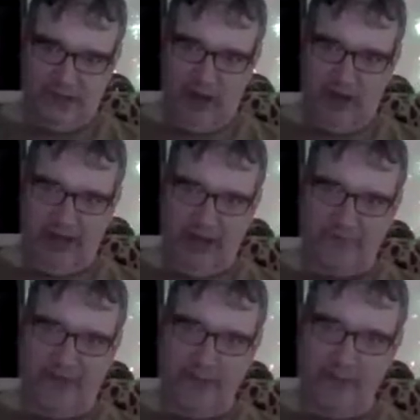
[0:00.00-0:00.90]
Okay,
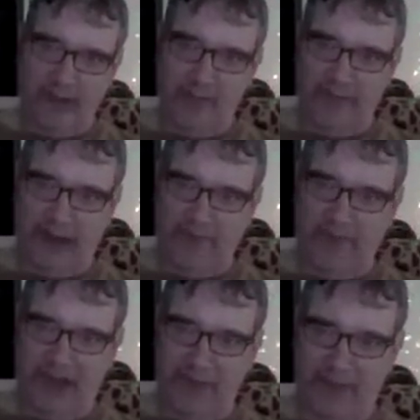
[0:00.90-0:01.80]
fan me up and I'll
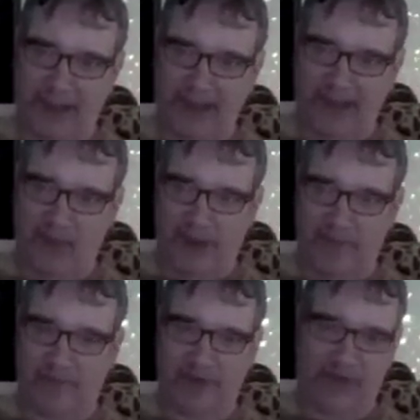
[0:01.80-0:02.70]
fan you back and I'll
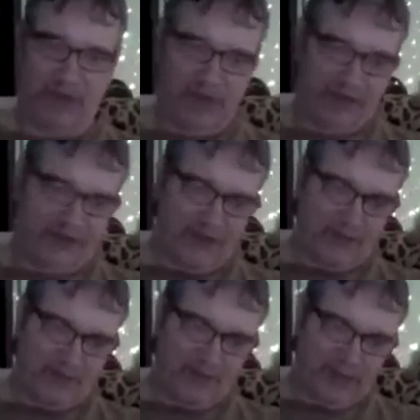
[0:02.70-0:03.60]
rap for you. Thanks
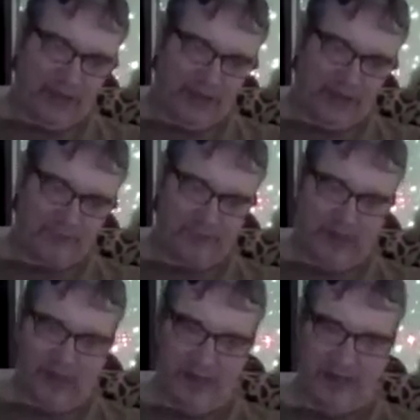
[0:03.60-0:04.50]
for fifty likes
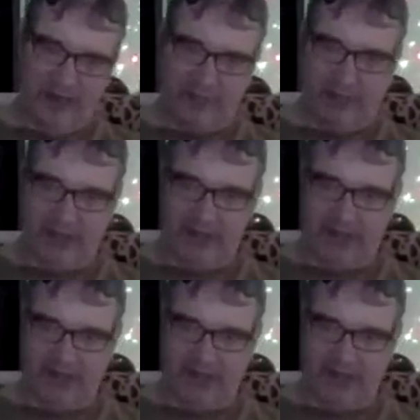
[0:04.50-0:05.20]
again, buddy.